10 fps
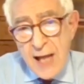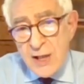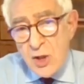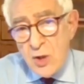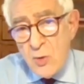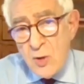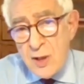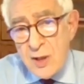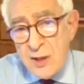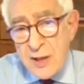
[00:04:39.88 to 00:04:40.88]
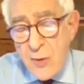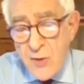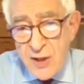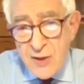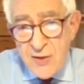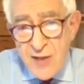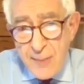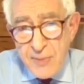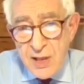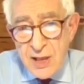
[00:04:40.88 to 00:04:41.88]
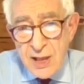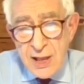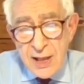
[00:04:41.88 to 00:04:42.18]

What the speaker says: And you don't accept